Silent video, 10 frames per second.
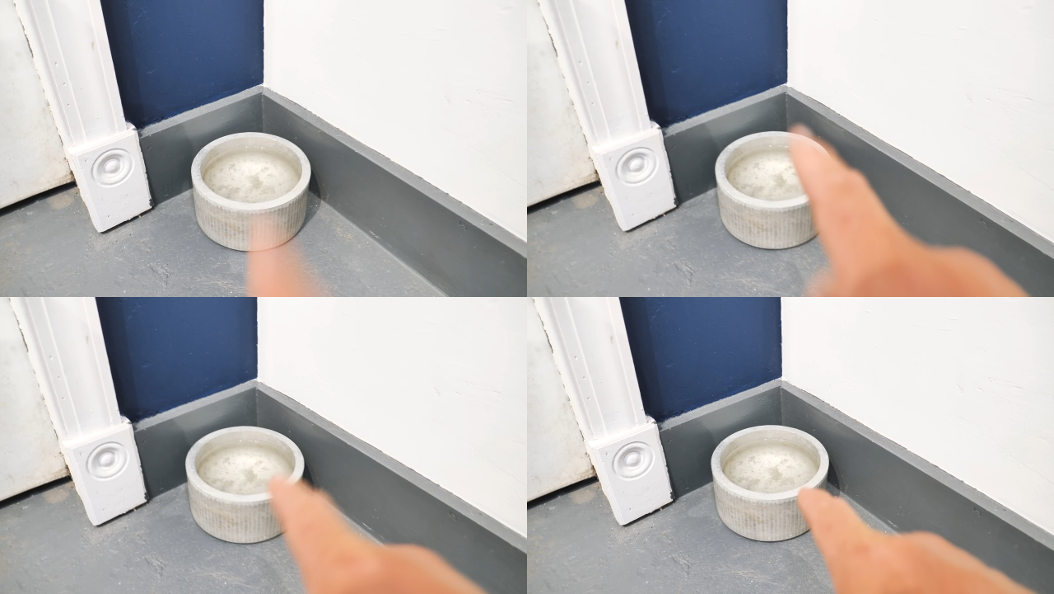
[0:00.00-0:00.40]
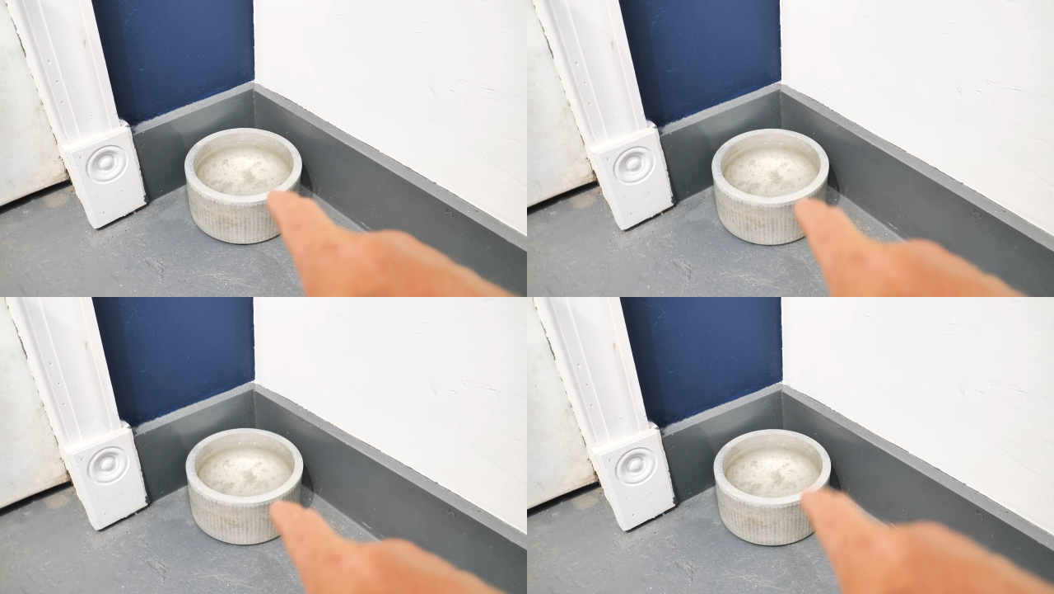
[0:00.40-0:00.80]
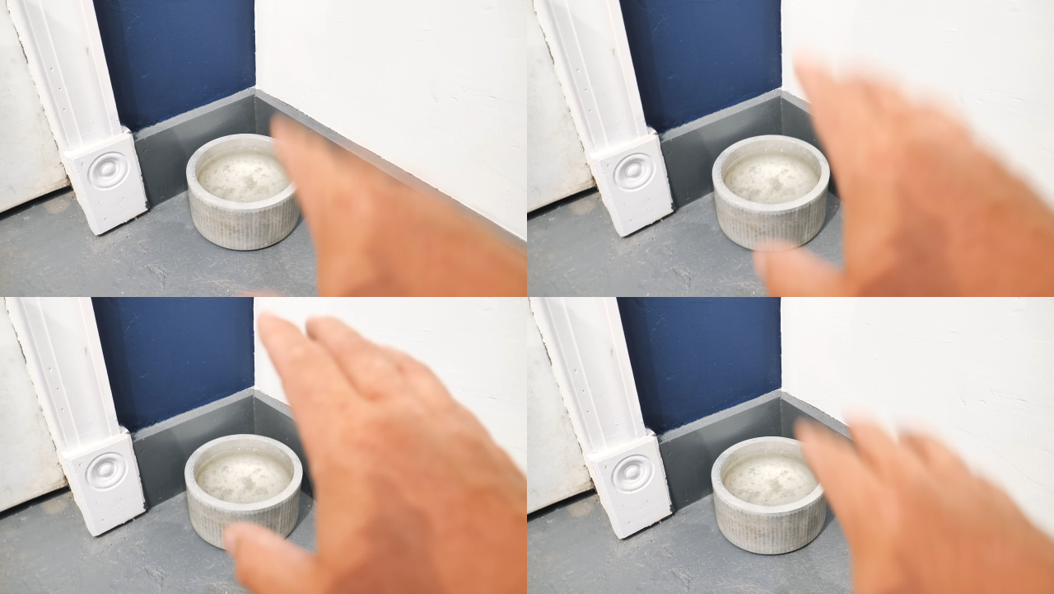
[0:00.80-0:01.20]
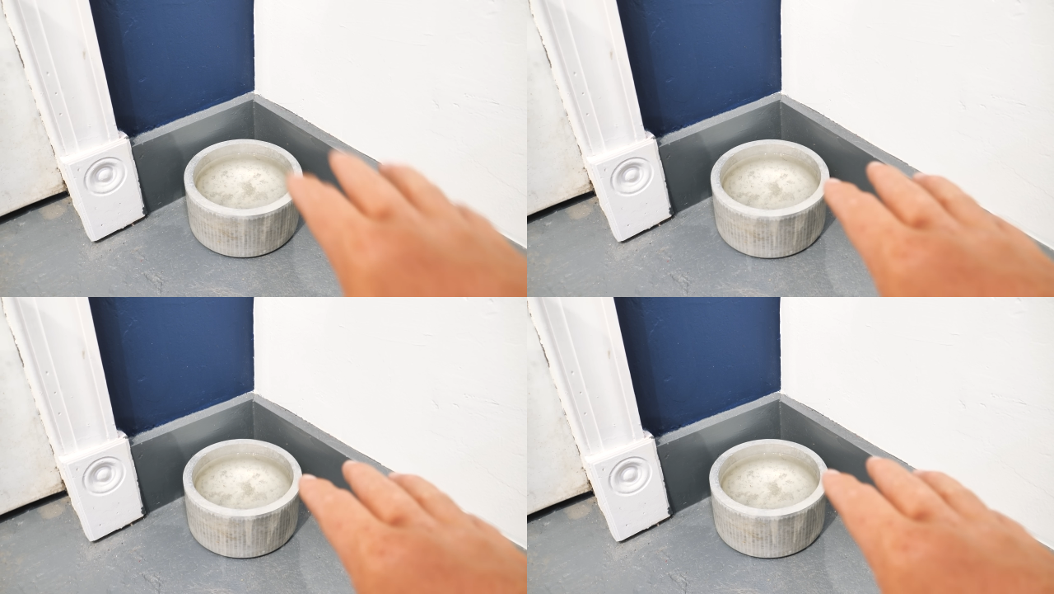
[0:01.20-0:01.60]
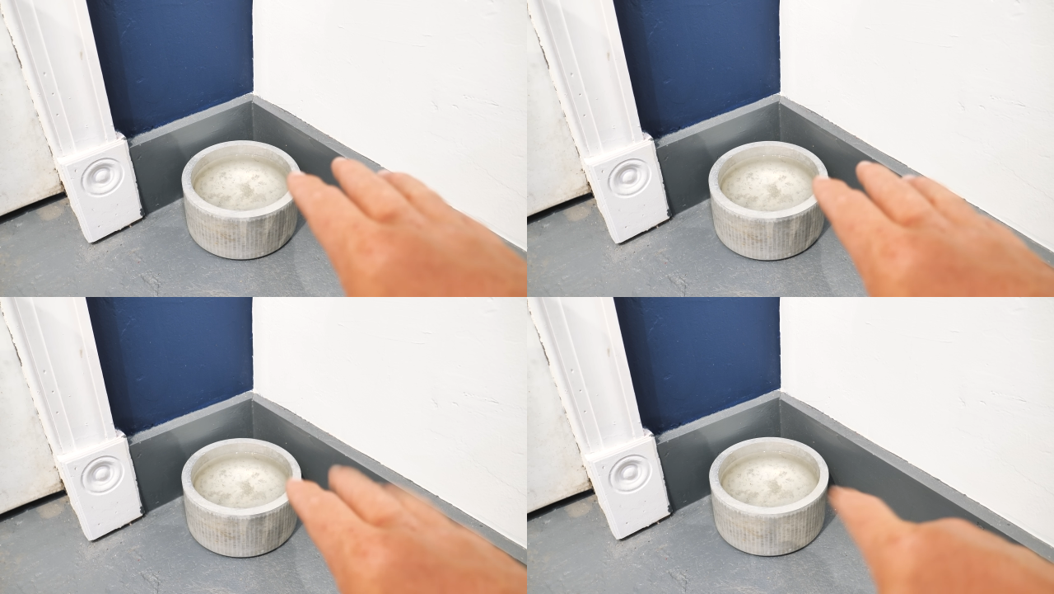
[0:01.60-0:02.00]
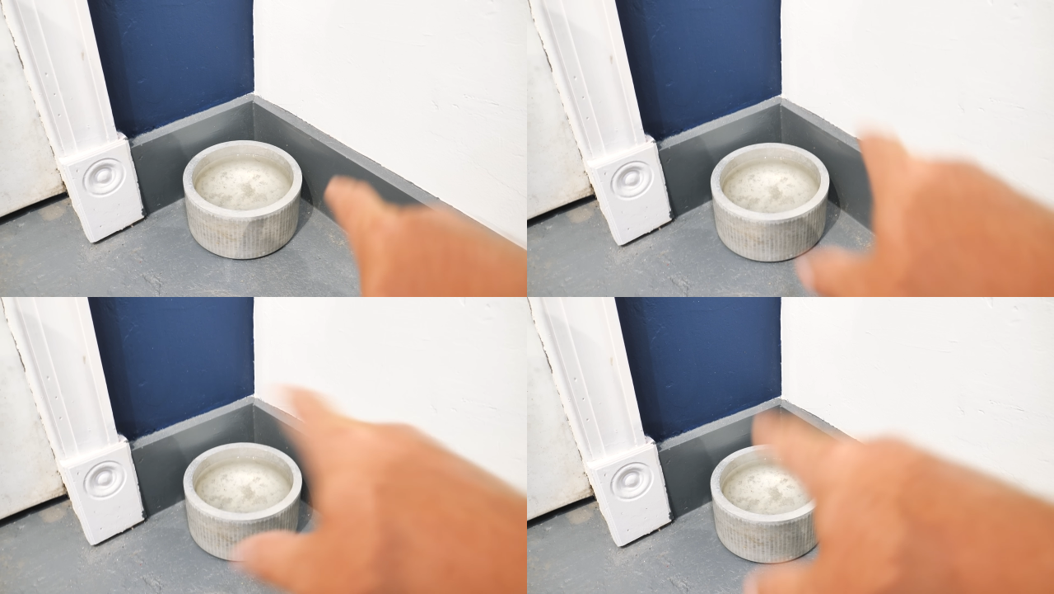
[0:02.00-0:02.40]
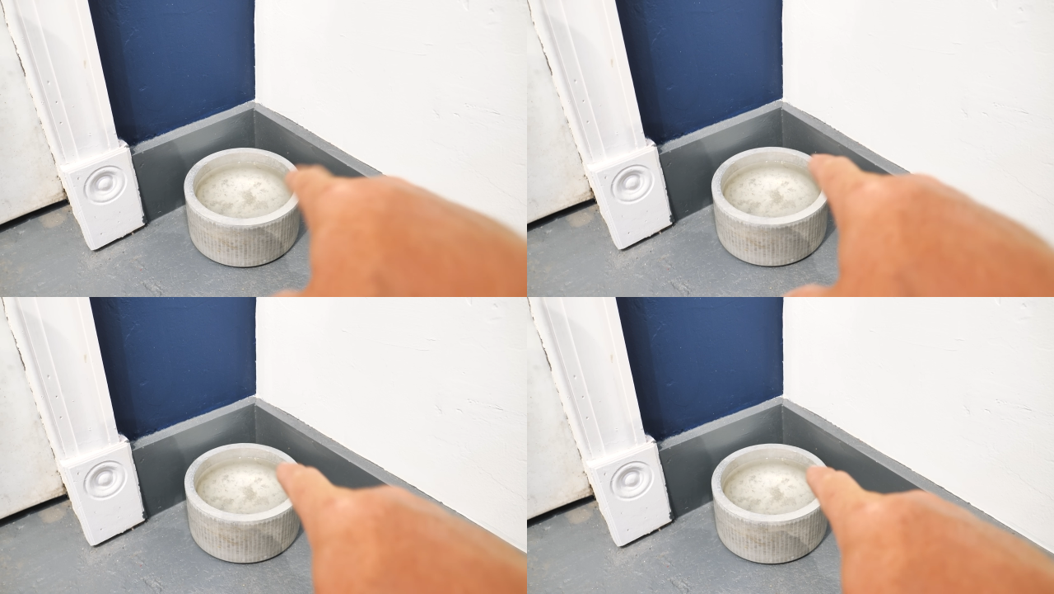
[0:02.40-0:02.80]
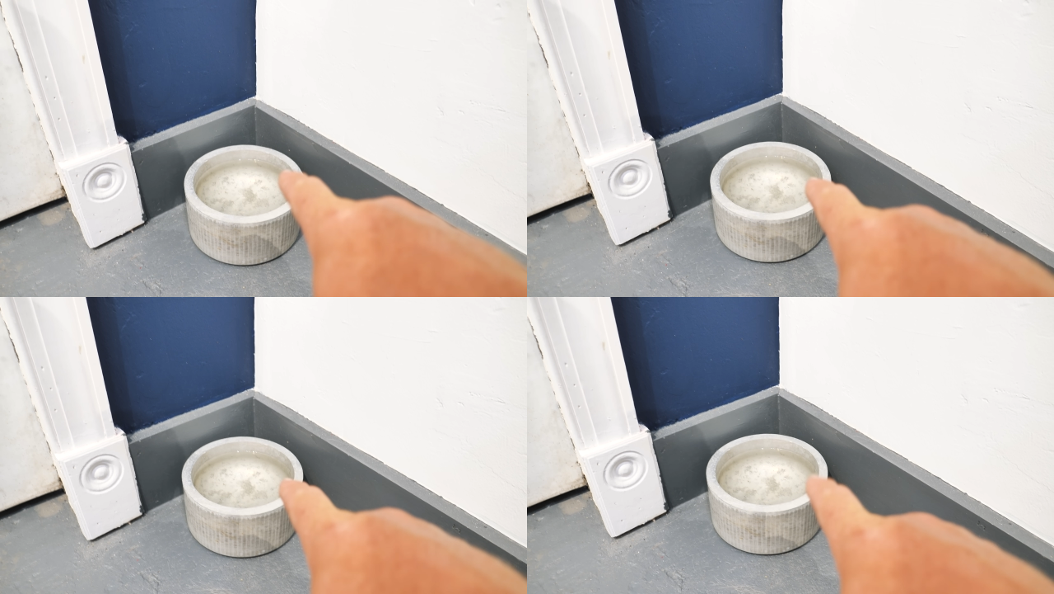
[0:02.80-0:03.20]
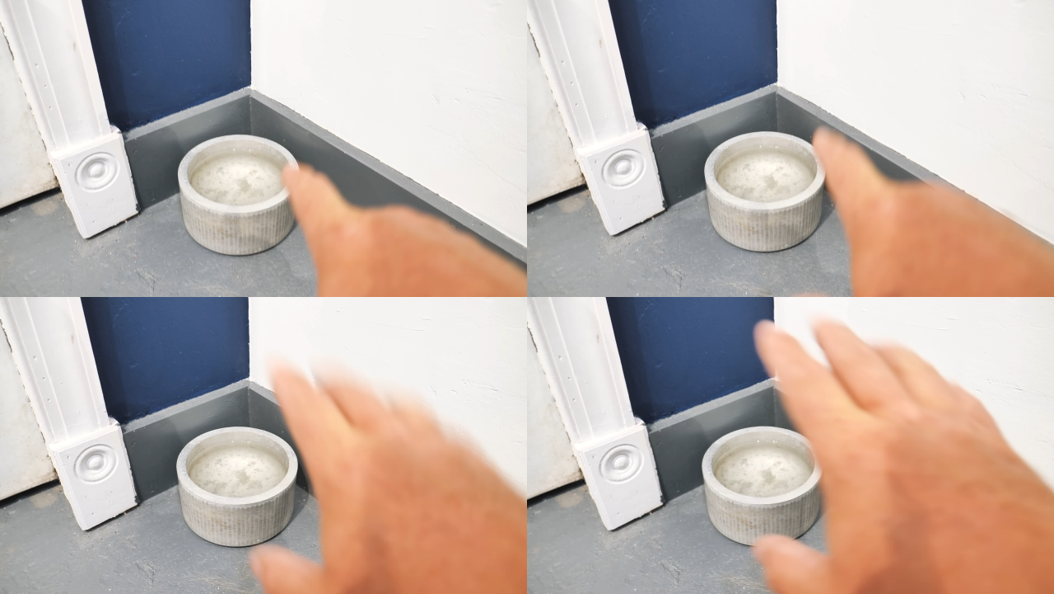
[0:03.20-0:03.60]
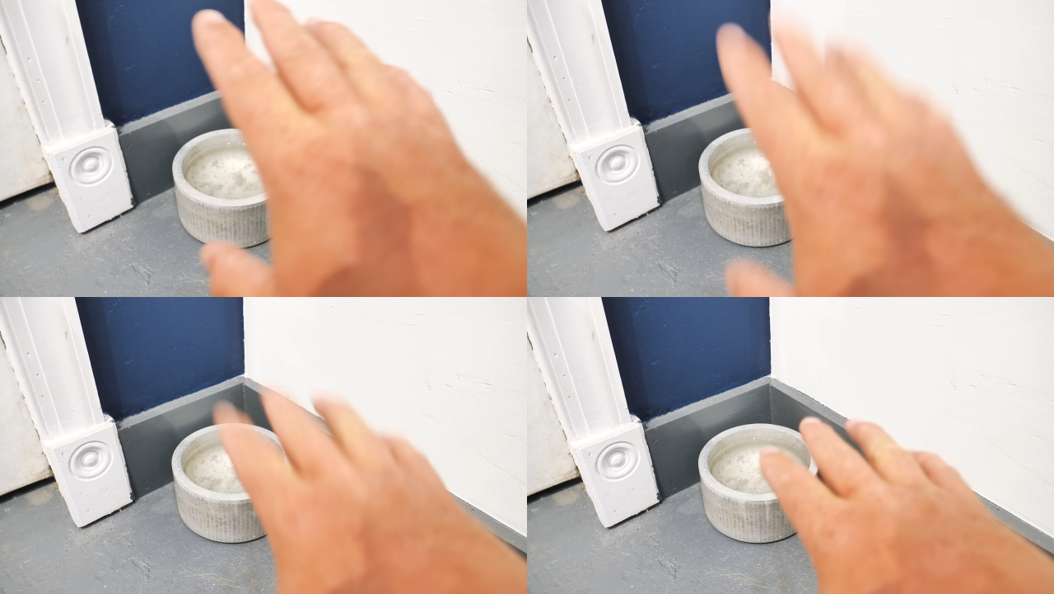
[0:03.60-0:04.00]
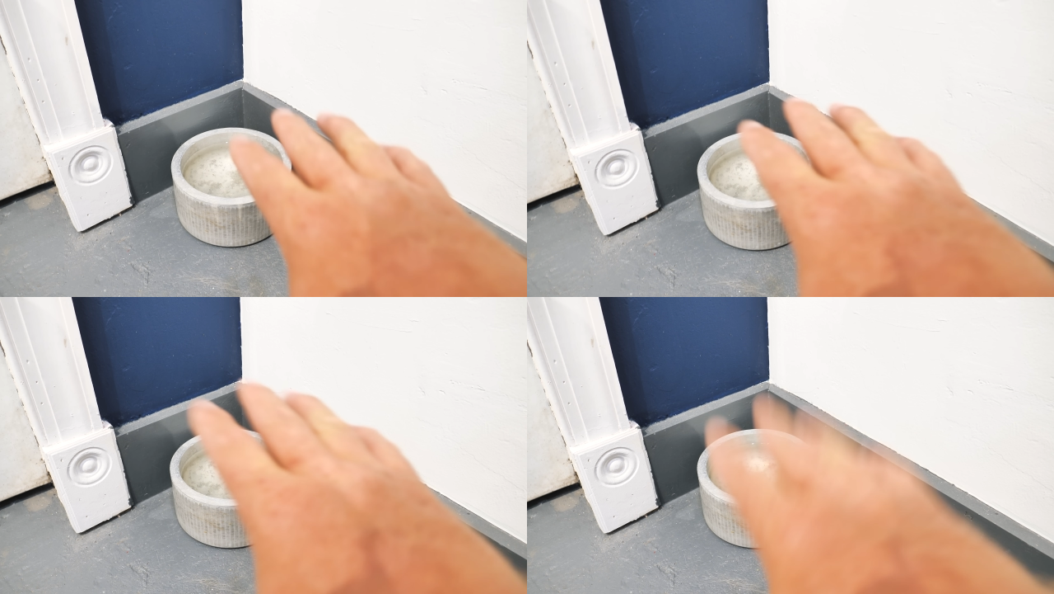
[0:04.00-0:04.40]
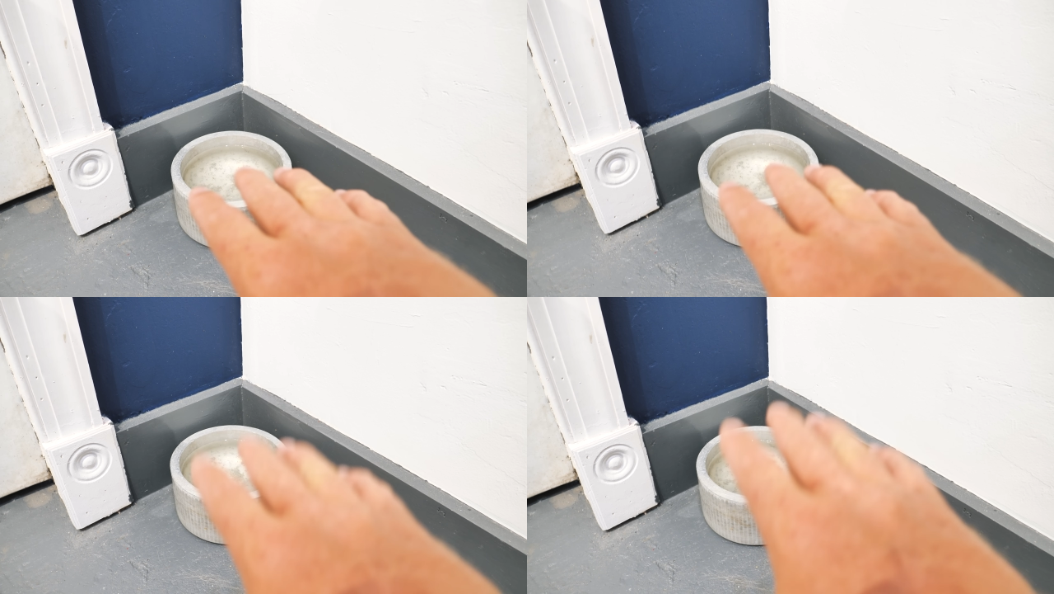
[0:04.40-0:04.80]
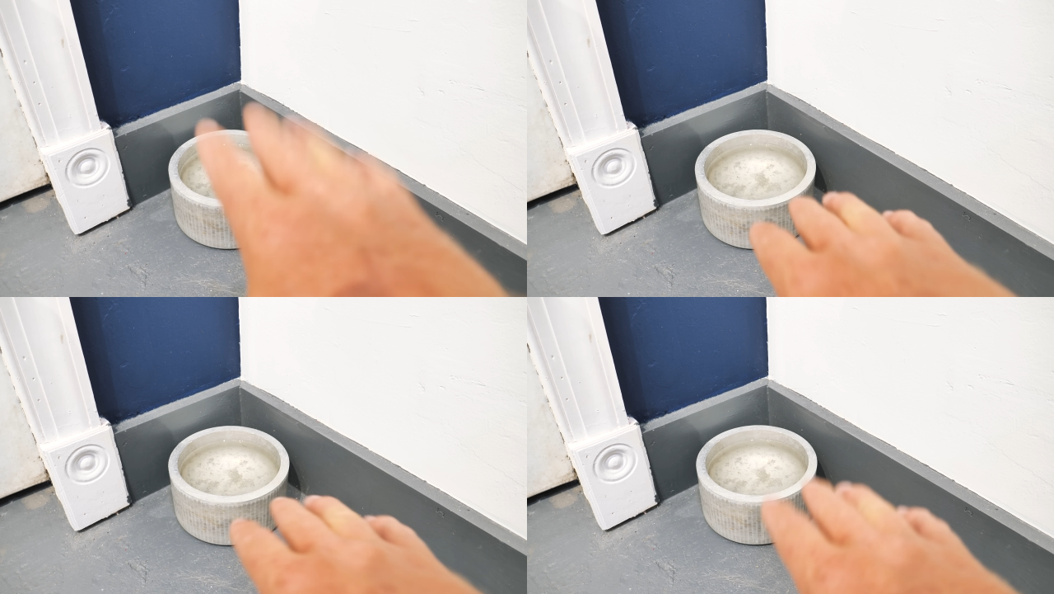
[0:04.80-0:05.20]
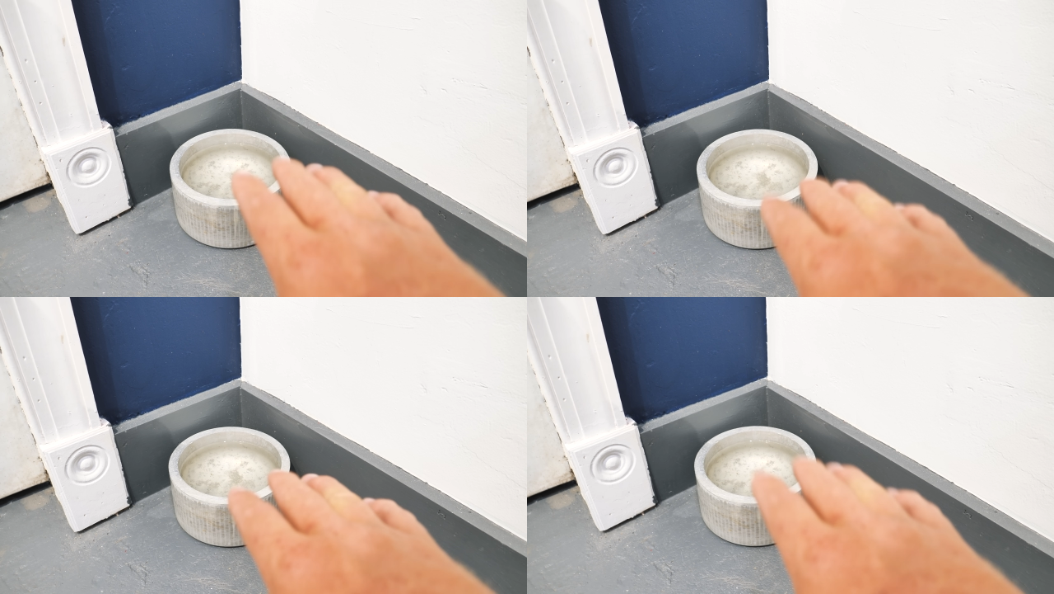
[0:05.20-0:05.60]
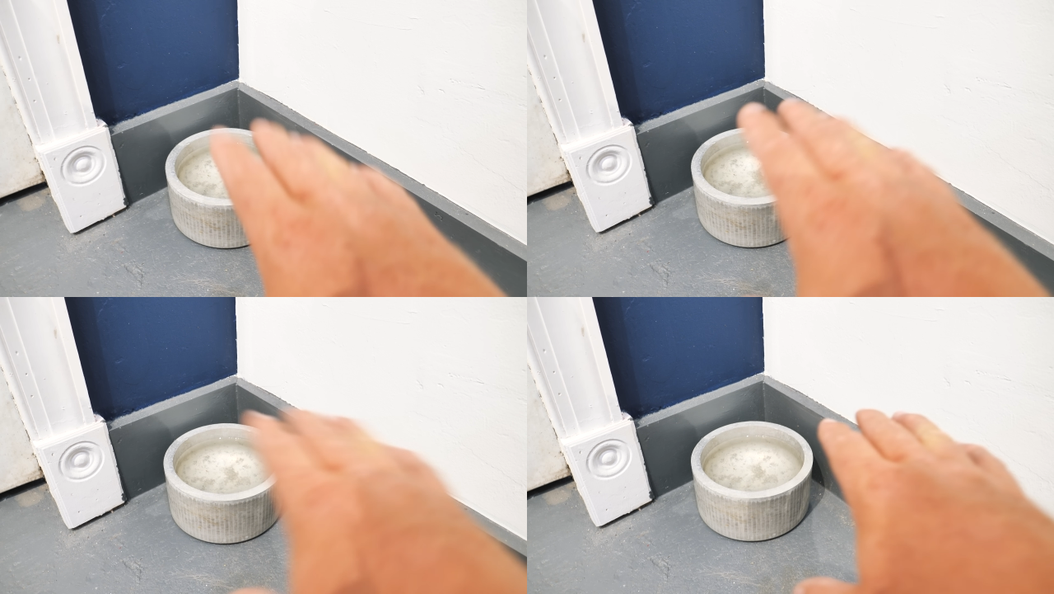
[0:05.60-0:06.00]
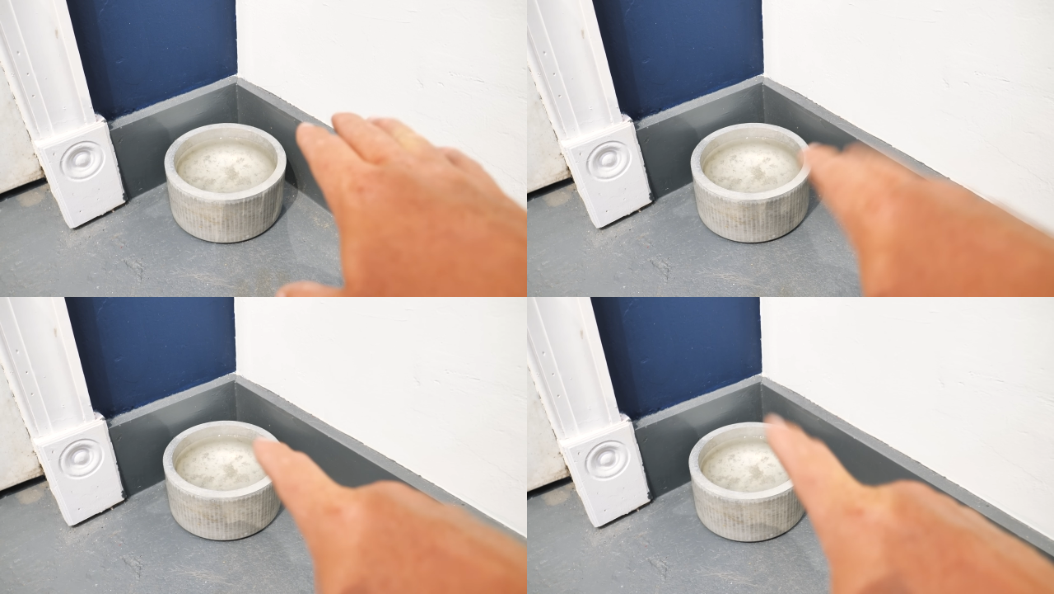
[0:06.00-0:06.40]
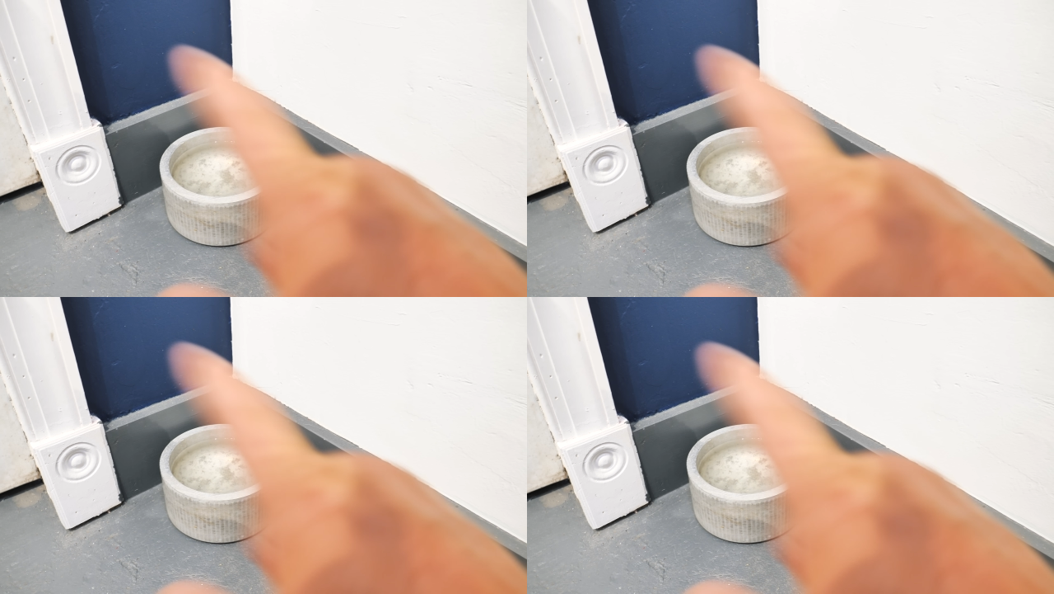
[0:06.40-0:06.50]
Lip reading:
Nobody's mouth can be seen.